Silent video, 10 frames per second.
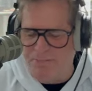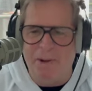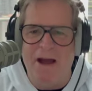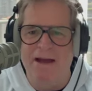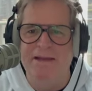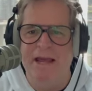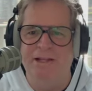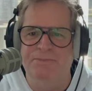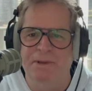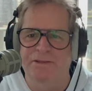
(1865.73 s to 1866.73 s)

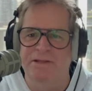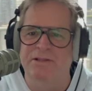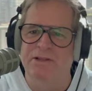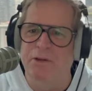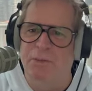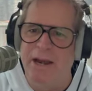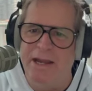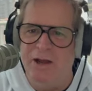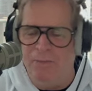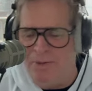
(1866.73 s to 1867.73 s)
podcast business and the
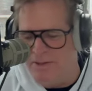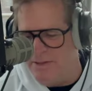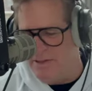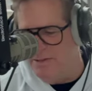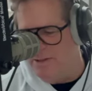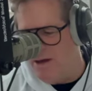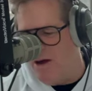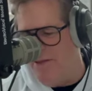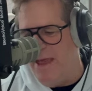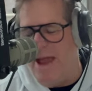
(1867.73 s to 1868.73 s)
radio business and
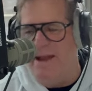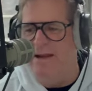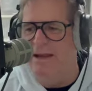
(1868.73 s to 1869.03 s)
all that,